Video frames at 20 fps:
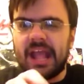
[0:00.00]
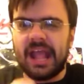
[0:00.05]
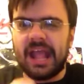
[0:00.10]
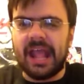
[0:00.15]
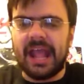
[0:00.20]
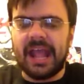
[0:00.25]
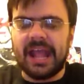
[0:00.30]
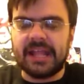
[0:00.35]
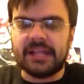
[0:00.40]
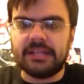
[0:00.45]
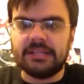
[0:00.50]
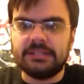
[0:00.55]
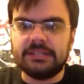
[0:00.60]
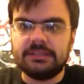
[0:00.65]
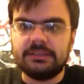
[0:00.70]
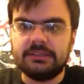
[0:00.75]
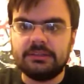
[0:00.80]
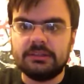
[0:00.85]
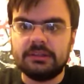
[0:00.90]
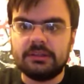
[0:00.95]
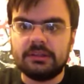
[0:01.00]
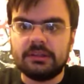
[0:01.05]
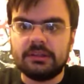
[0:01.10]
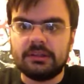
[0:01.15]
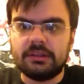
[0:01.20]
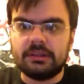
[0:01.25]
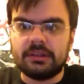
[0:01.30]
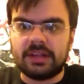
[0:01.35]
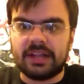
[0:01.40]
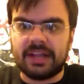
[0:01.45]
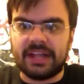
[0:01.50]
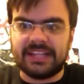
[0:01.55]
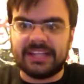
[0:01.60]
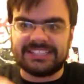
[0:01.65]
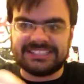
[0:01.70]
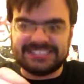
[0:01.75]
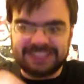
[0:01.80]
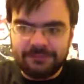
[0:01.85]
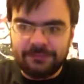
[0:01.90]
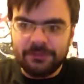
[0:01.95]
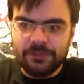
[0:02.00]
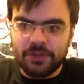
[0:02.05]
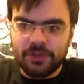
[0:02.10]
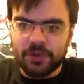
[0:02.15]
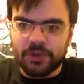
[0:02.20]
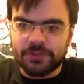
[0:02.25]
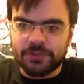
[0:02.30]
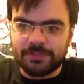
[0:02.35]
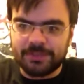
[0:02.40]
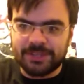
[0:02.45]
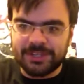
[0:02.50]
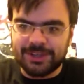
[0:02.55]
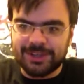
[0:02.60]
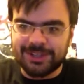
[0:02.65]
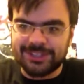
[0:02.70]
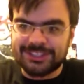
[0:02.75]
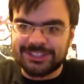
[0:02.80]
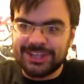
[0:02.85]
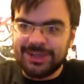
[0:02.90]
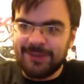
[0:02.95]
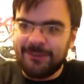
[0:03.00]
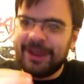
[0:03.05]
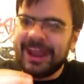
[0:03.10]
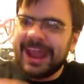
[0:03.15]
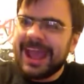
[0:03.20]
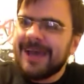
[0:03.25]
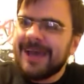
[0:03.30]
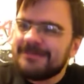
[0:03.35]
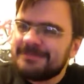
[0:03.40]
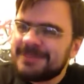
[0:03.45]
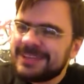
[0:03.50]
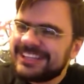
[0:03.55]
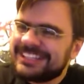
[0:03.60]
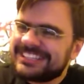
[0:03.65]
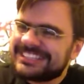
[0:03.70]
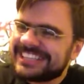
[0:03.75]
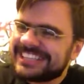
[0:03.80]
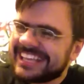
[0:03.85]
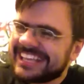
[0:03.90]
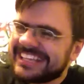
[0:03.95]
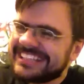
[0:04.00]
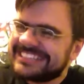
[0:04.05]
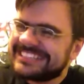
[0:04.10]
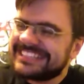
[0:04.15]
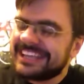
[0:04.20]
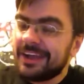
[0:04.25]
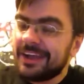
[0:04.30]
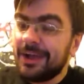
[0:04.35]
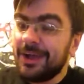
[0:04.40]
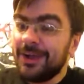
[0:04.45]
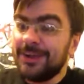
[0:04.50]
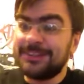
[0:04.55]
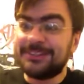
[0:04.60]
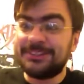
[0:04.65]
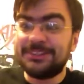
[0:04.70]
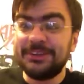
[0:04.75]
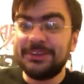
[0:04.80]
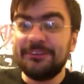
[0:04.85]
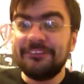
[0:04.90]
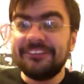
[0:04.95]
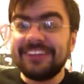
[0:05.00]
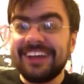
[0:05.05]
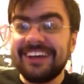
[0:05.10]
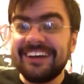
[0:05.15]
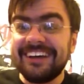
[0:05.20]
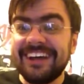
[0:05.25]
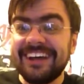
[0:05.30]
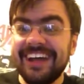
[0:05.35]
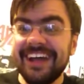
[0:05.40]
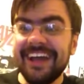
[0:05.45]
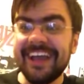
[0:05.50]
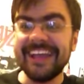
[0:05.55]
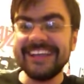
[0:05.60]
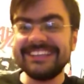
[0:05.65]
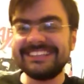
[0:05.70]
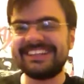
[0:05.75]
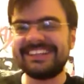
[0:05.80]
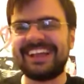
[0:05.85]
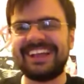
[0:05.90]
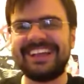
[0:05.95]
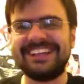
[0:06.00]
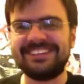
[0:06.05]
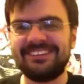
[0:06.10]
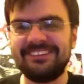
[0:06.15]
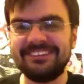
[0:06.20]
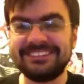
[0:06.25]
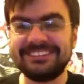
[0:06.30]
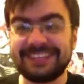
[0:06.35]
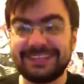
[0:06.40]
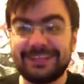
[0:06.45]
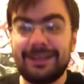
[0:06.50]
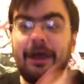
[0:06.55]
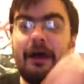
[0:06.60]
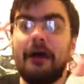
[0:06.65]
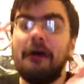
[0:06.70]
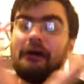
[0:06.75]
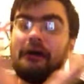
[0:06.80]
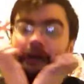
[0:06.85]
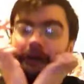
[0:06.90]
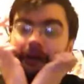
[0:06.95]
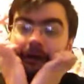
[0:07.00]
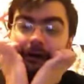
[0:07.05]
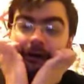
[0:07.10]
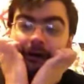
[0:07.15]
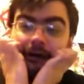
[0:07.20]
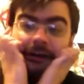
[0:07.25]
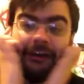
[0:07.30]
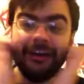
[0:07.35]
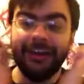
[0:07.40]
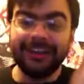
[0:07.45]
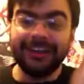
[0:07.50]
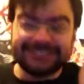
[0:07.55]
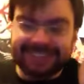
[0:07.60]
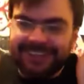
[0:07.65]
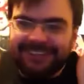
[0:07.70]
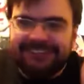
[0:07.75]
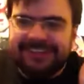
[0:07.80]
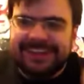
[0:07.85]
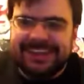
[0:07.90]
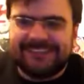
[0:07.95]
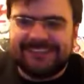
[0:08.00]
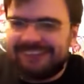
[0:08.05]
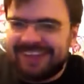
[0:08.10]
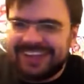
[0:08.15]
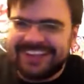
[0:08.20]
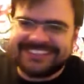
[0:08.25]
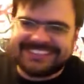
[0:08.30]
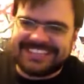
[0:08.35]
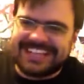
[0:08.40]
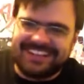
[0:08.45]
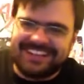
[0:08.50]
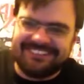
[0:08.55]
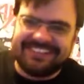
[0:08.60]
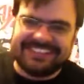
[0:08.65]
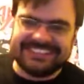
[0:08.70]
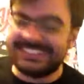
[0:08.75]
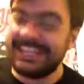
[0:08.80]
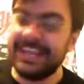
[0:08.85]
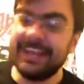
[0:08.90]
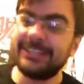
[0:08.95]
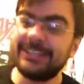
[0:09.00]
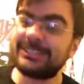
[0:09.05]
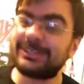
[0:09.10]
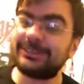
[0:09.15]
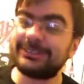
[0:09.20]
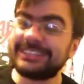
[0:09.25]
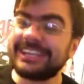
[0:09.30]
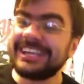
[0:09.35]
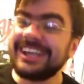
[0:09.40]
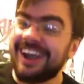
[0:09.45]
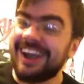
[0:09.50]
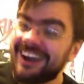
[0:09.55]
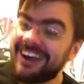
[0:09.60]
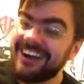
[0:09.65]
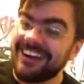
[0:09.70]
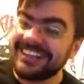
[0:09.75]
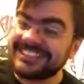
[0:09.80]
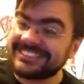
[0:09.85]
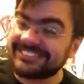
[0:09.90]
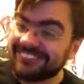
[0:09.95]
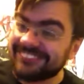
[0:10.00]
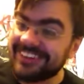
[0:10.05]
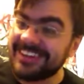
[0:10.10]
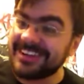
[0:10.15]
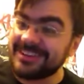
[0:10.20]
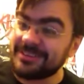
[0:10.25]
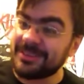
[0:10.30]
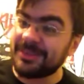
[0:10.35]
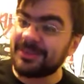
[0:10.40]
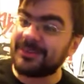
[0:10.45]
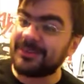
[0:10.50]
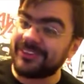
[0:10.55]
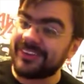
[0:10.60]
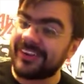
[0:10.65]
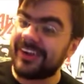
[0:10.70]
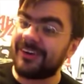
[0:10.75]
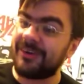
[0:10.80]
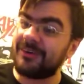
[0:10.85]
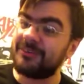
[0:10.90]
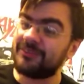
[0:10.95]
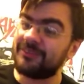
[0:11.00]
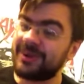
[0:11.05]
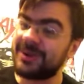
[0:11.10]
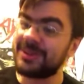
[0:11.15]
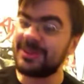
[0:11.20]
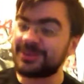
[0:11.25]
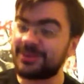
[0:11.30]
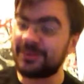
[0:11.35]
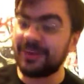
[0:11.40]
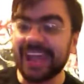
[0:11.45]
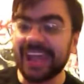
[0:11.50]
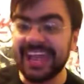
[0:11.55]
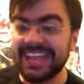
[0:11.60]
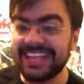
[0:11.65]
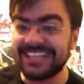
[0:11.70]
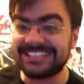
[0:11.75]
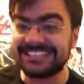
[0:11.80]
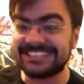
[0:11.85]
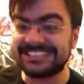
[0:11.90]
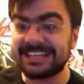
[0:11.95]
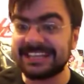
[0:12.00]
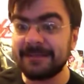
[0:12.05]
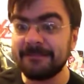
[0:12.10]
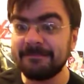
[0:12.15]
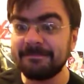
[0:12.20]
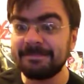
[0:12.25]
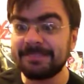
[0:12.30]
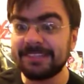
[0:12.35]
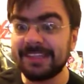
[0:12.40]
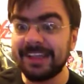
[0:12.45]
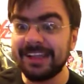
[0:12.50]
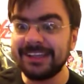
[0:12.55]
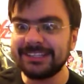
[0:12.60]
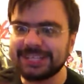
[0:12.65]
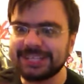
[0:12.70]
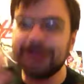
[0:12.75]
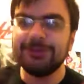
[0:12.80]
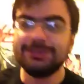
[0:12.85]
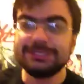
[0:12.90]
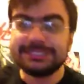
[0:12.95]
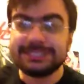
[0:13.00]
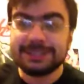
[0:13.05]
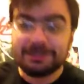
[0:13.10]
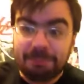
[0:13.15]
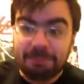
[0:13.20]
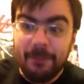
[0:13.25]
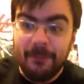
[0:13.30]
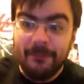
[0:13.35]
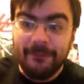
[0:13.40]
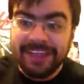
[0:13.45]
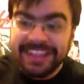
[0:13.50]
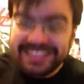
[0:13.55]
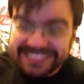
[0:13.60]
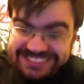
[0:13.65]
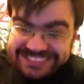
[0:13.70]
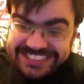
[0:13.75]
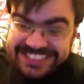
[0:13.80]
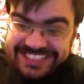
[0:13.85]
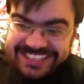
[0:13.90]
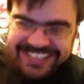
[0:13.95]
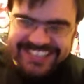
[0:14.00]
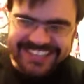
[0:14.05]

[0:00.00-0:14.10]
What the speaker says: And it's difficult because what happens is Juvia is like, she's like, oh, so many Gray Samas. So she hugs one of the Grays. She loses a point.